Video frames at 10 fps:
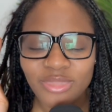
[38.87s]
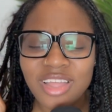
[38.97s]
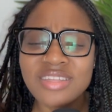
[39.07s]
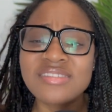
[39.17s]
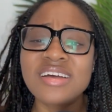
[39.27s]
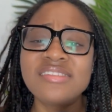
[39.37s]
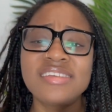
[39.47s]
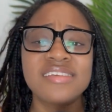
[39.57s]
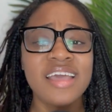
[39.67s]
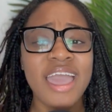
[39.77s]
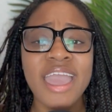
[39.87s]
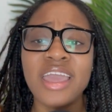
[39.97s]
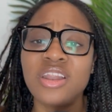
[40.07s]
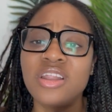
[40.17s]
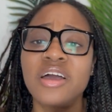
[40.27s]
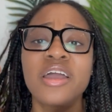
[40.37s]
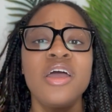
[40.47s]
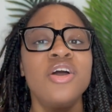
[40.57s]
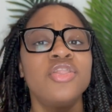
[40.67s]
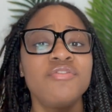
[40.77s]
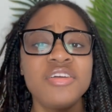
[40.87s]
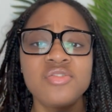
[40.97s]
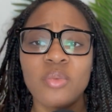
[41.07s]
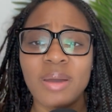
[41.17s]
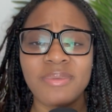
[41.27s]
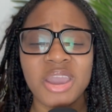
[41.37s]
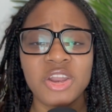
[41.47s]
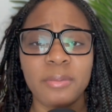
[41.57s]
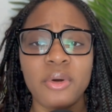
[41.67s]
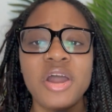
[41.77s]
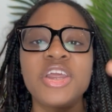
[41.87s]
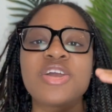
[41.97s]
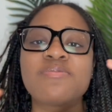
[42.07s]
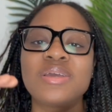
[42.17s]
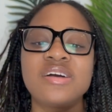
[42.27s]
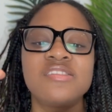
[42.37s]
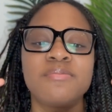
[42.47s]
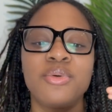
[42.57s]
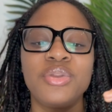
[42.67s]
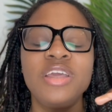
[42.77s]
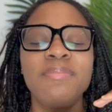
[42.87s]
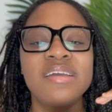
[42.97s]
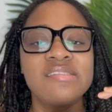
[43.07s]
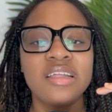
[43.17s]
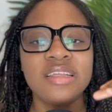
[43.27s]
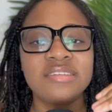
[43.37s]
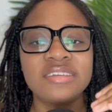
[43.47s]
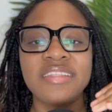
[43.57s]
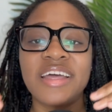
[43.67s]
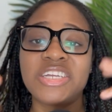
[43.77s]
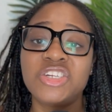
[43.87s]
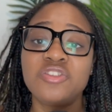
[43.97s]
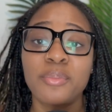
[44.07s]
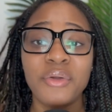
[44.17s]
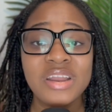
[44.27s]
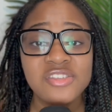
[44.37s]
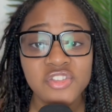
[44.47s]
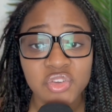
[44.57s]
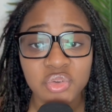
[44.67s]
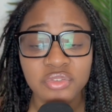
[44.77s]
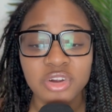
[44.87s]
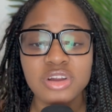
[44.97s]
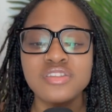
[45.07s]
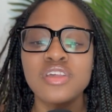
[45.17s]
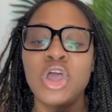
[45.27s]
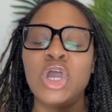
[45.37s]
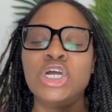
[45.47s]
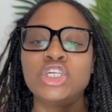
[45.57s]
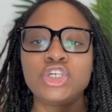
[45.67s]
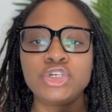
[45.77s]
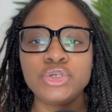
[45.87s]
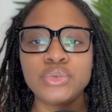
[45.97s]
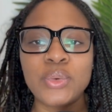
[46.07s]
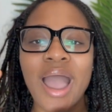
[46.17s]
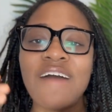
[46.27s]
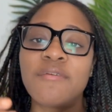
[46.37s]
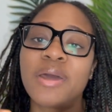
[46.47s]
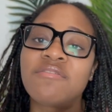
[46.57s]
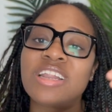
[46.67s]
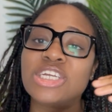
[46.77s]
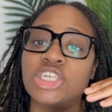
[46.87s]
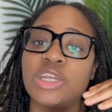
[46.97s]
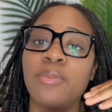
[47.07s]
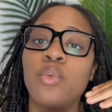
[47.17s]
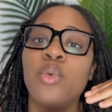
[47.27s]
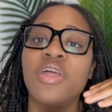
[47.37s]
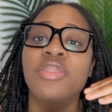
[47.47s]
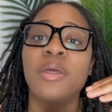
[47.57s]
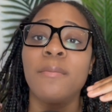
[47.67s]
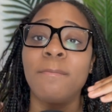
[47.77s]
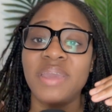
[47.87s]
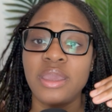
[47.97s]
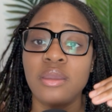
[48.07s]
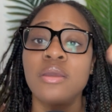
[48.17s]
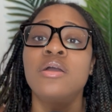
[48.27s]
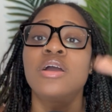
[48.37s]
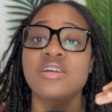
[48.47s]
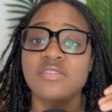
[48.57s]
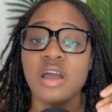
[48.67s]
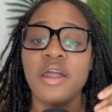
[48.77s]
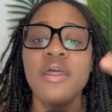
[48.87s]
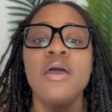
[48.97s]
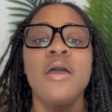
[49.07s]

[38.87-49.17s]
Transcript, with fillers: the son says, Hey, look, the reason why I'm getting up on here is because Monique basically said that she's praying to the universe to have a better relationship with me, her son.